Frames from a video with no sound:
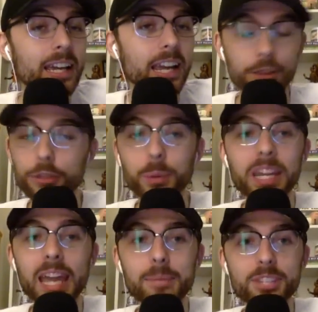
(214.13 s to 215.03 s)
In the three
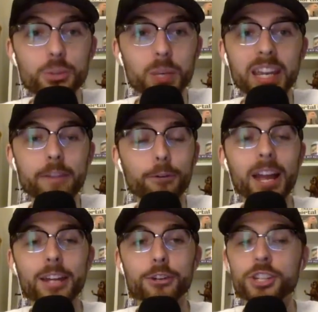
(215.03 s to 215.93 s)
games this weekend for
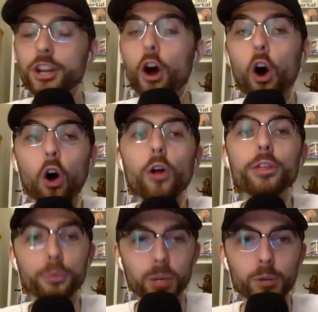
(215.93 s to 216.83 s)
Henderson, all
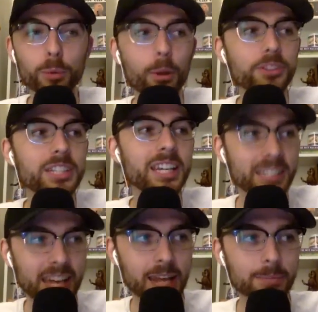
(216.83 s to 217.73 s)
three were multi hit
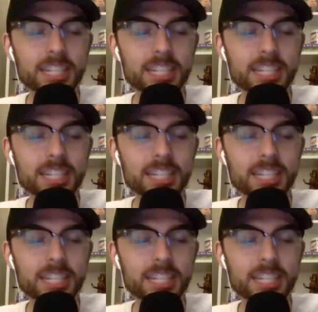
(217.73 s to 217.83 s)
games.